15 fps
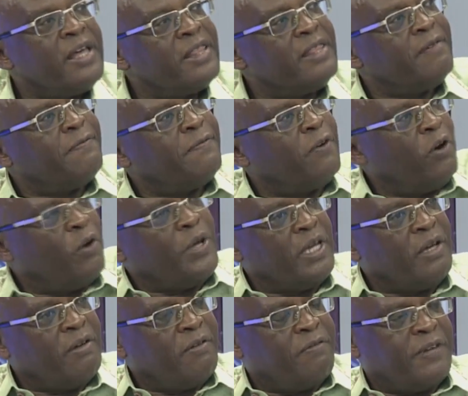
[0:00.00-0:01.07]
the
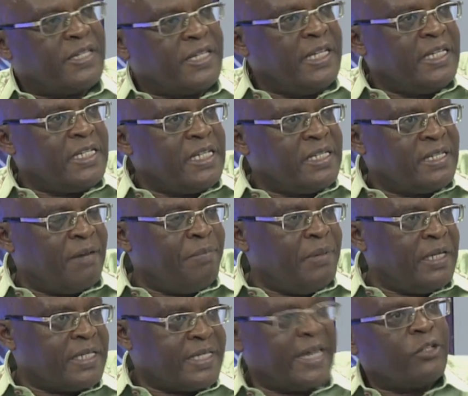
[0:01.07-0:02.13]
following facilities have
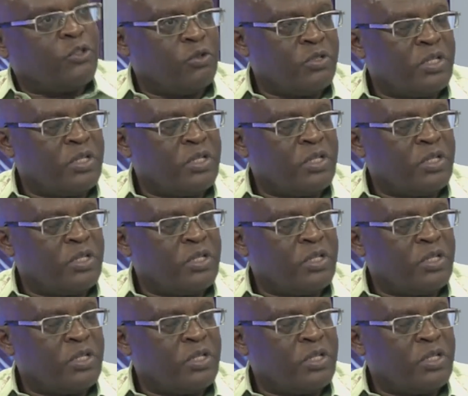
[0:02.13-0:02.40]
been sanctioned.